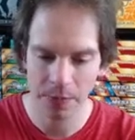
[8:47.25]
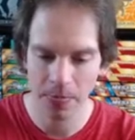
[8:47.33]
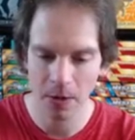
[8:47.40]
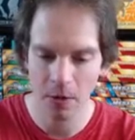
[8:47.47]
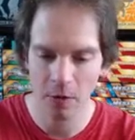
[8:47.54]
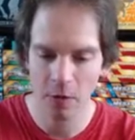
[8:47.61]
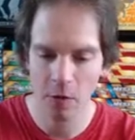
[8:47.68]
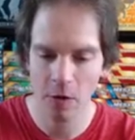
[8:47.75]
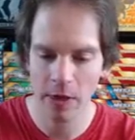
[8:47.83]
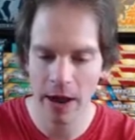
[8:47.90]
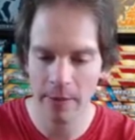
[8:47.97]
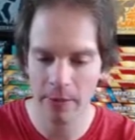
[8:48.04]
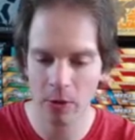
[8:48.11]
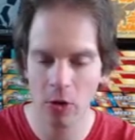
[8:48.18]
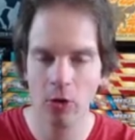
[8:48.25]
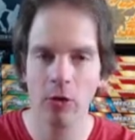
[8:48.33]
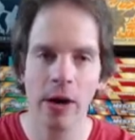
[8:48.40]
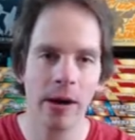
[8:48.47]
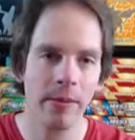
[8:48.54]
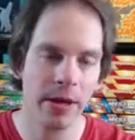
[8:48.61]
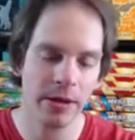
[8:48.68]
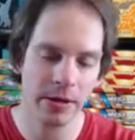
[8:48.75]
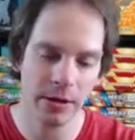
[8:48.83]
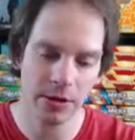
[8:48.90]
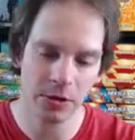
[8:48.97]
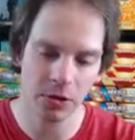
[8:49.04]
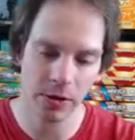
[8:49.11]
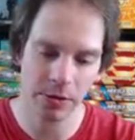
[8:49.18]
for that program in the
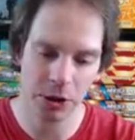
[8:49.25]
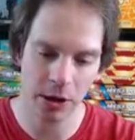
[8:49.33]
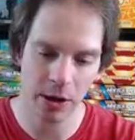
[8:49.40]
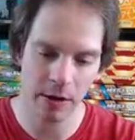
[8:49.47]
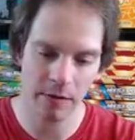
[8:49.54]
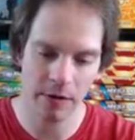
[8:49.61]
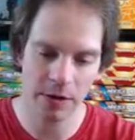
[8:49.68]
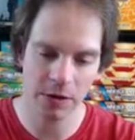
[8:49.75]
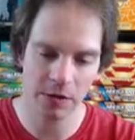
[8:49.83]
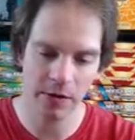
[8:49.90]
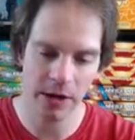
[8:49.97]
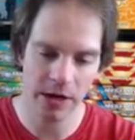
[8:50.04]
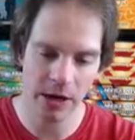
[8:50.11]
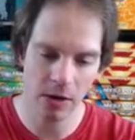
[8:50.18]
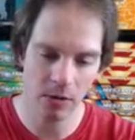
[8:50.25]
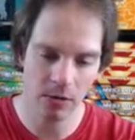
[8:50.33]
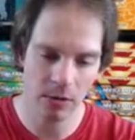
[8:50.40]
description of this video.